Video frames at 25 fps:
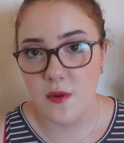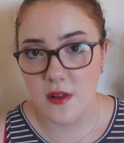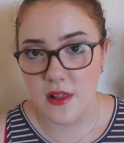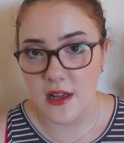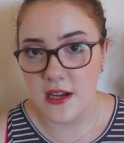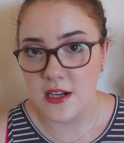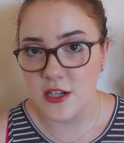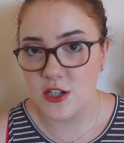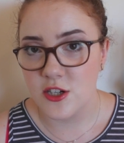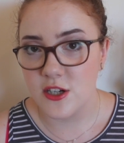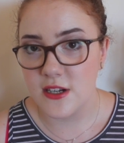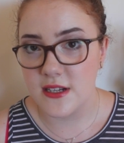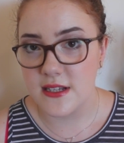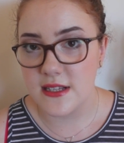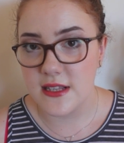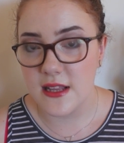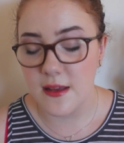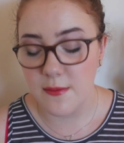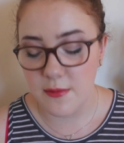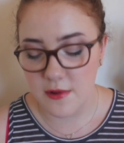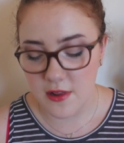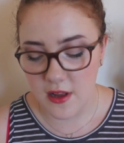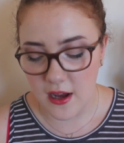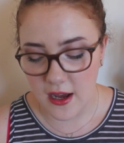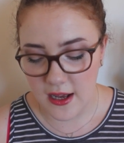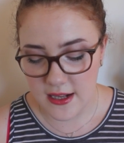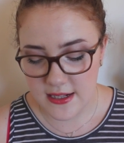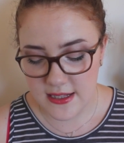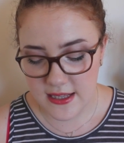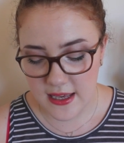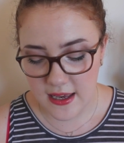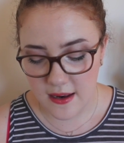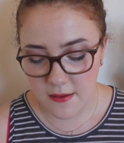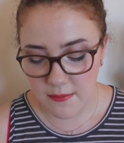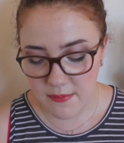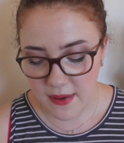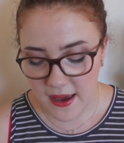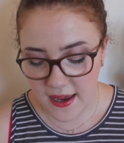Lustrous lip gloss
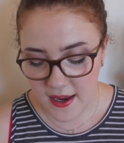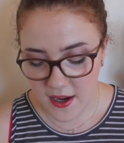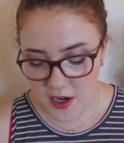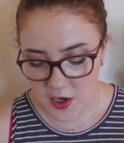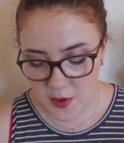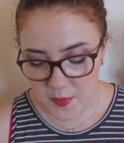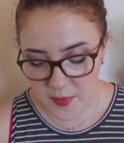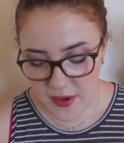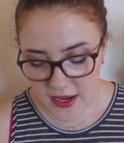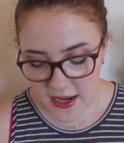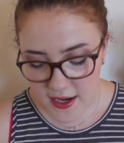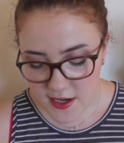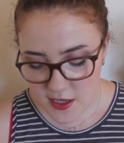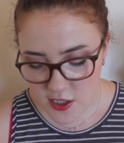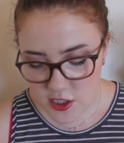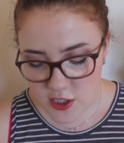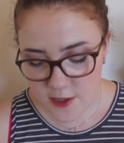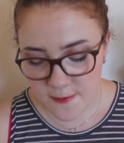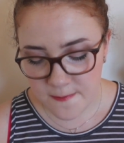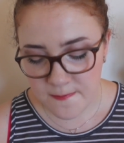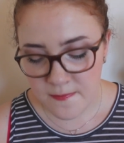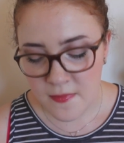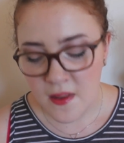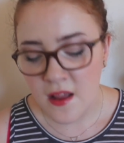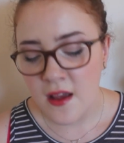in Pango Peach.